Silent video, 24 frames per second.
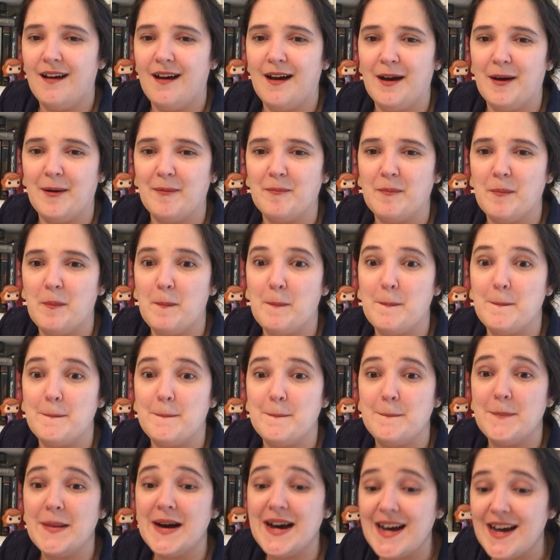
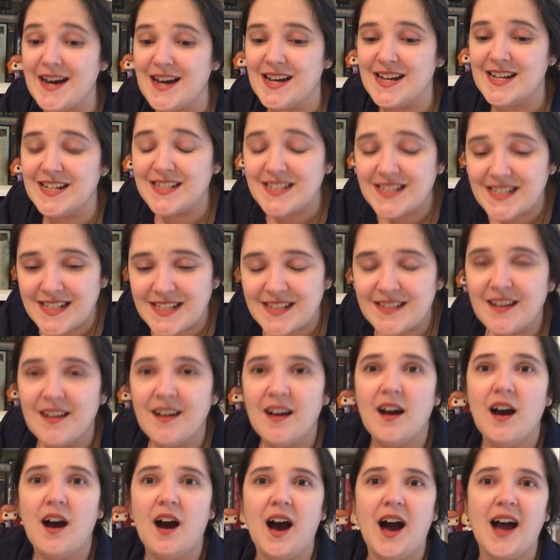But
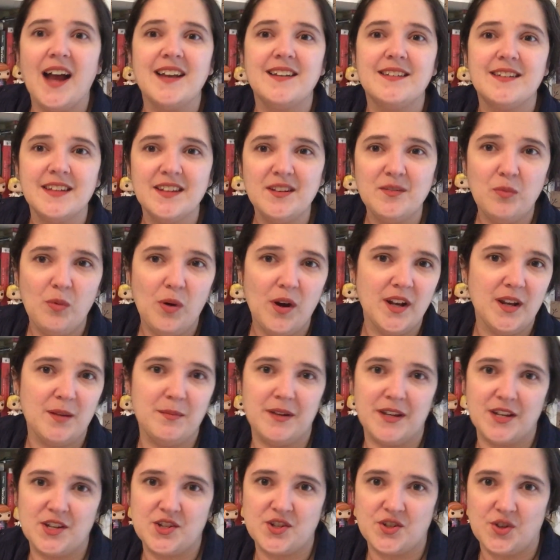I did want to
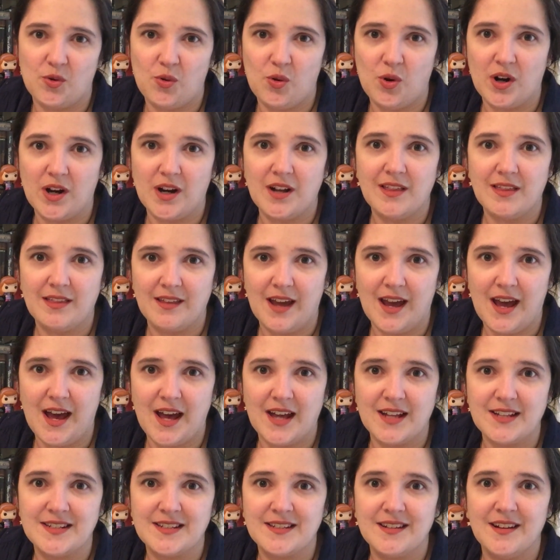make sure
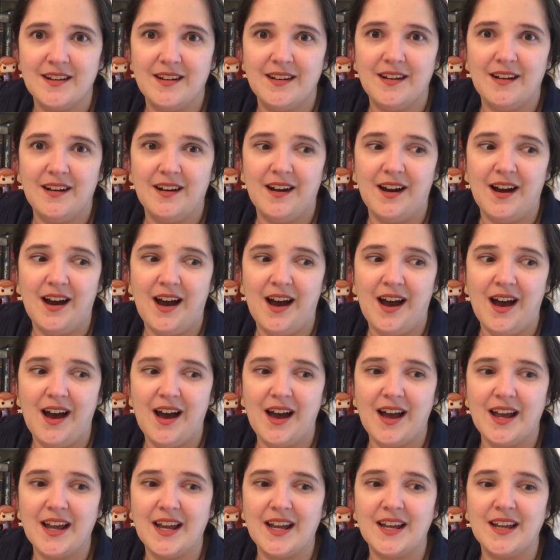that
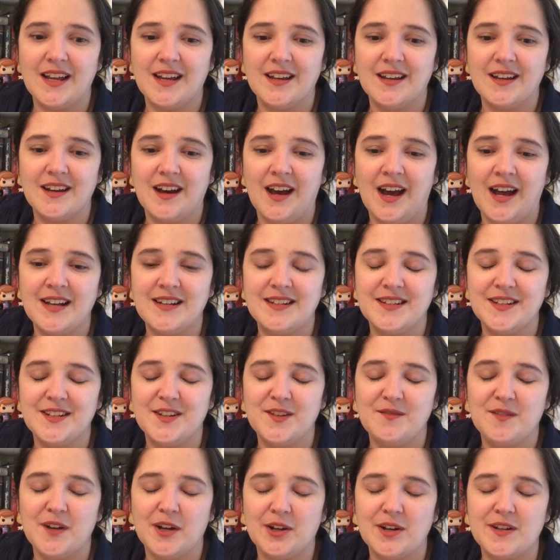I did
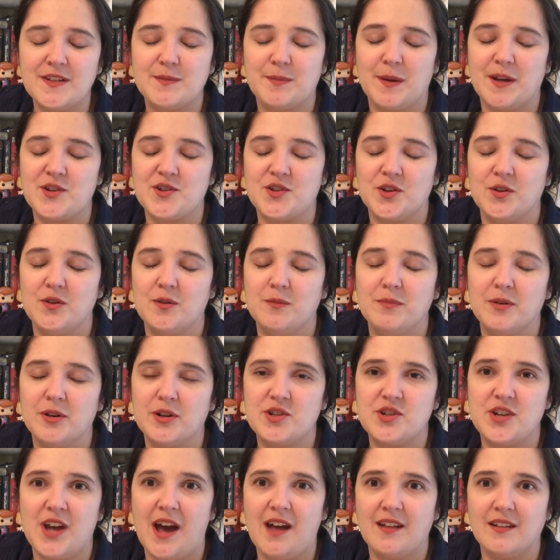a very special
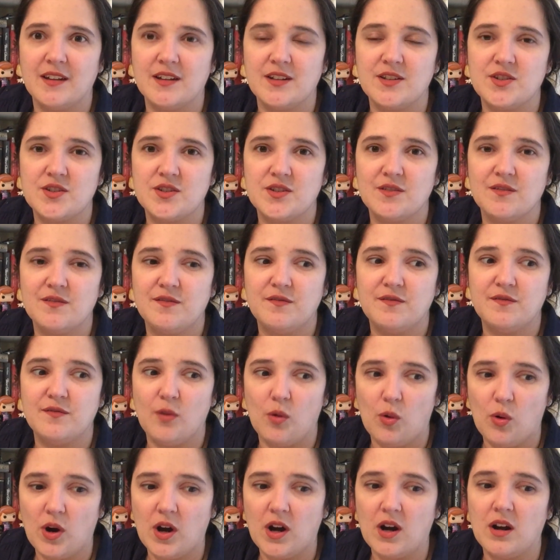book challenge
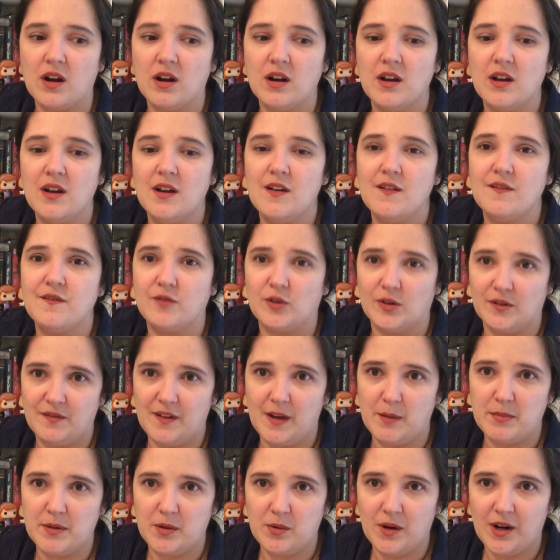for
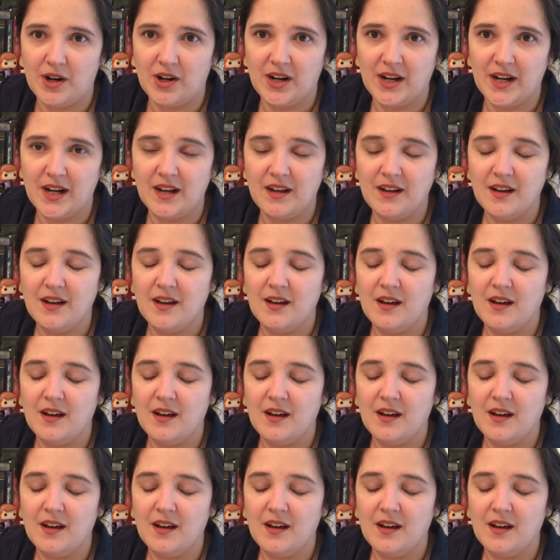February.